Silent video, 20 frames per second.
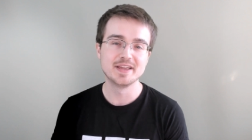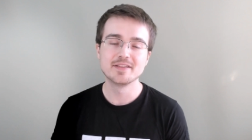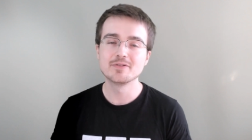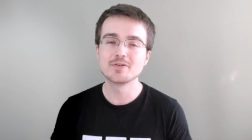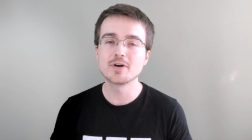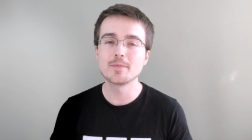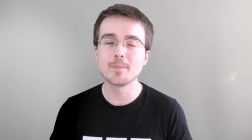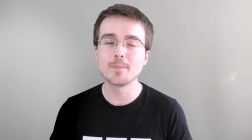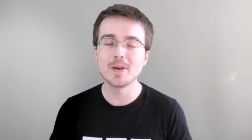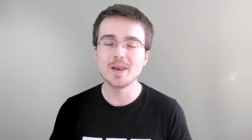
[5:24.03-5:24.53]

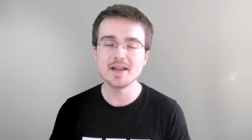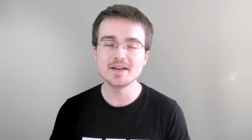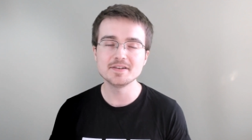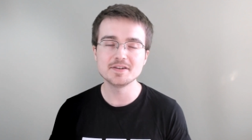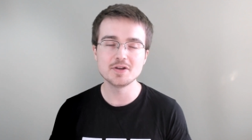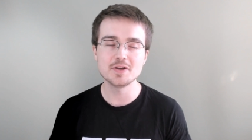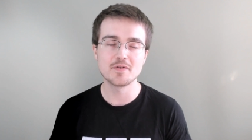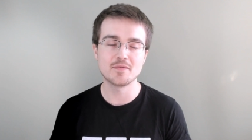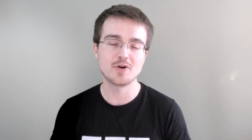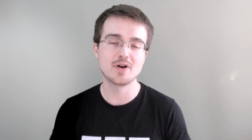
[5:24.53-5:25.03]
There are
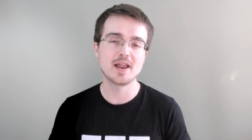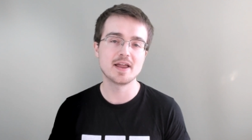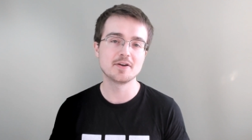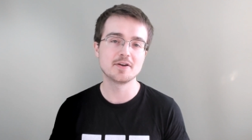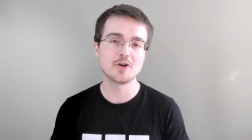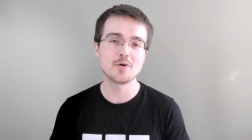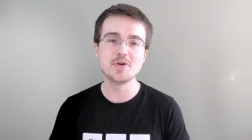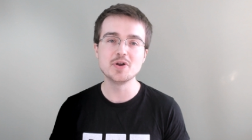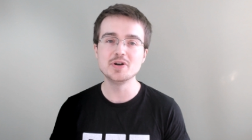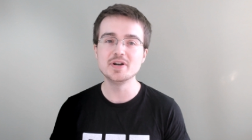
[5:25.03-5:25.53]
plenty of online
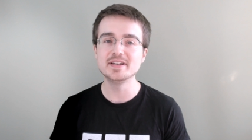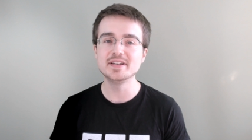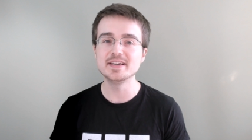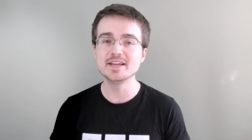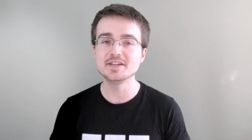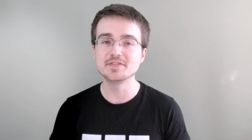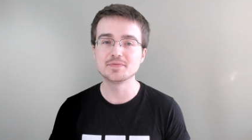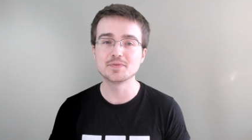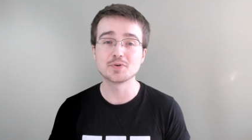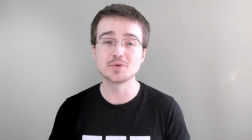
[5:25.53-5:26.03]

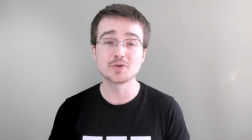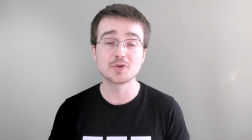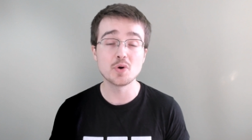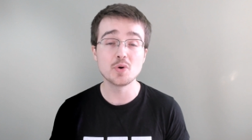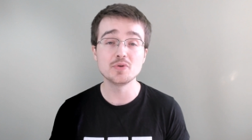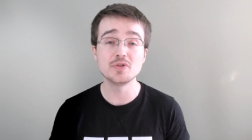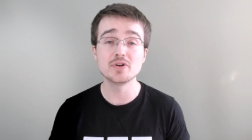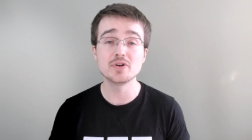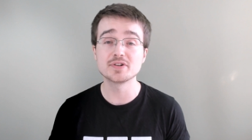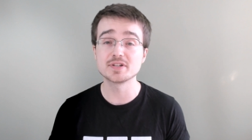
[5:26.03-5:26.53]
communities for
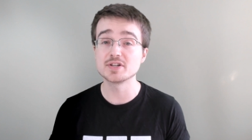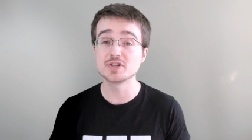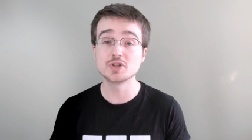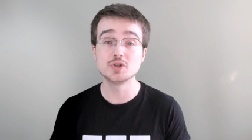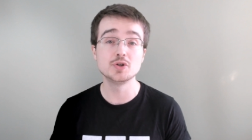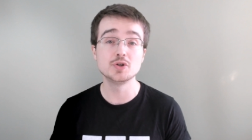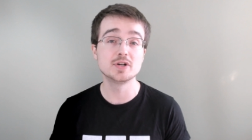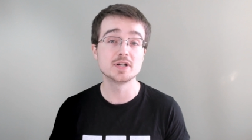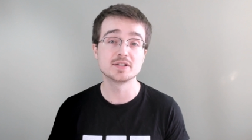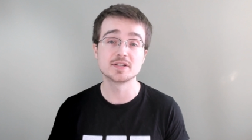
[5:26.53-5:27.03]
coders and
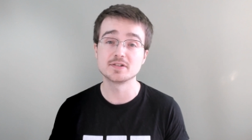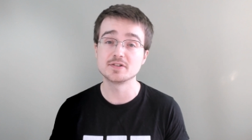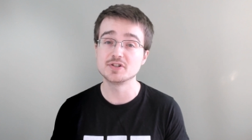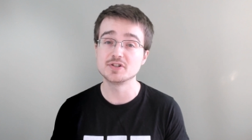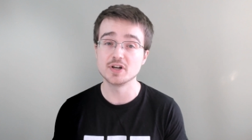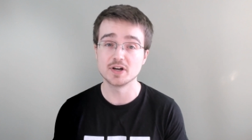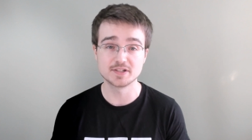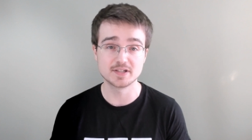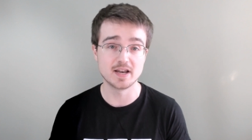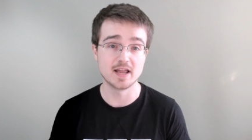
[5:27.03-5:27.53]
students
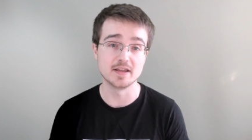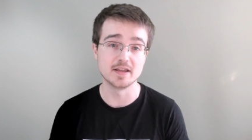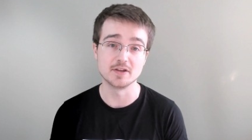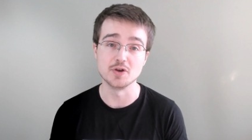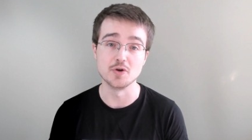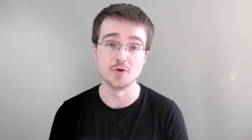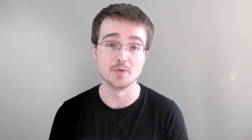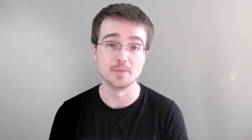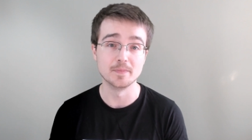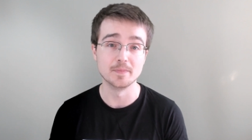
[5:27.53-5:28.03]
just like
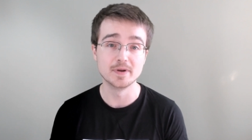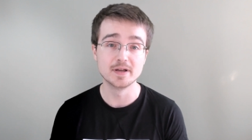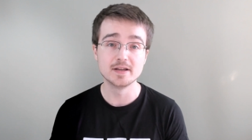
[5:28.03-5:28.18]
you.